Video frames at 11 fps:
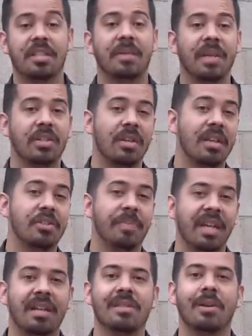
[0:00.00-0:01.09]
just to make sure that your
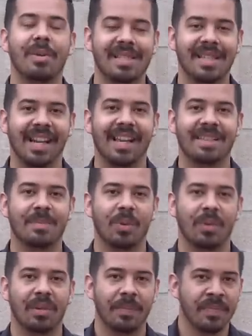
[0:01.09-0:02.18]
paint is always glass smooth.